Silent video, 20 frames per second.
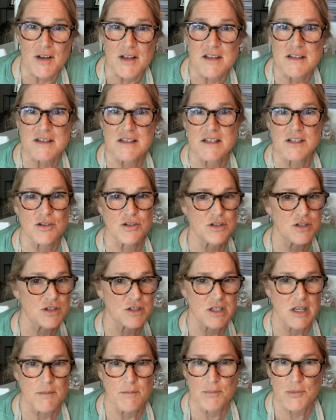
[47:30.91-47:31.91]
this is? You just
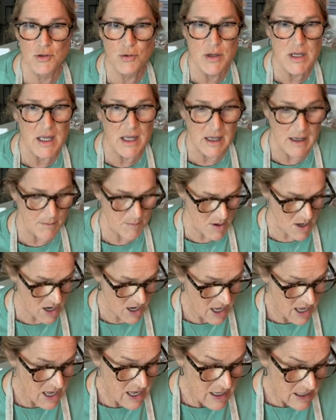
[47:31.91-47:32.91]
keep tweaking it, but
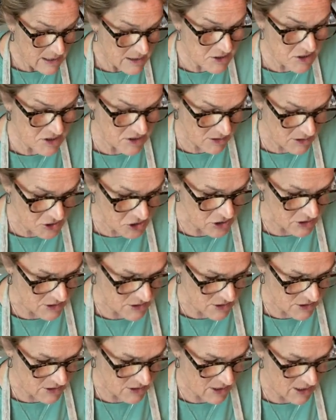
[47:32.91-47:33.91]
it's
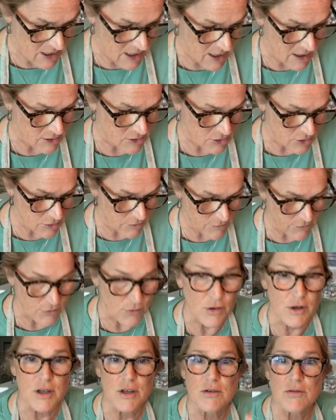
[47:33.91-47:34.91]
delicious. And it's good
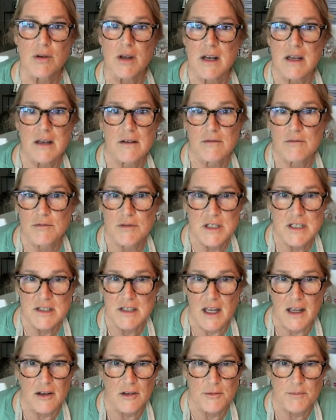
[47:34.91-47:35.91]
for you, and it
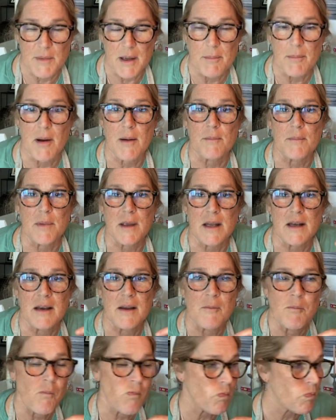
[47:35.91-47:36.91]
recycled my pumpkin.
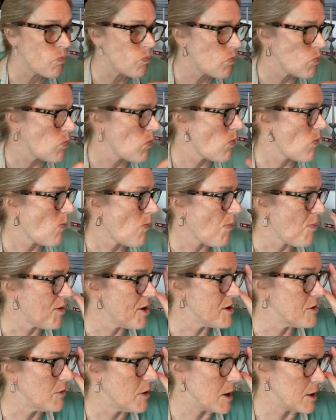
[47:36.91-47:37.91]
I
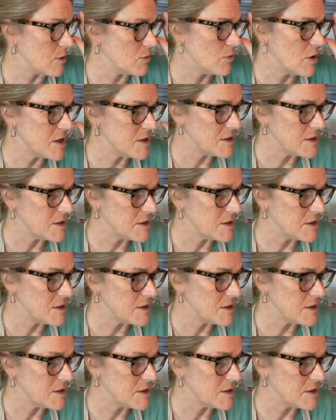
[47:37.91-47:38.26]
don't like to waste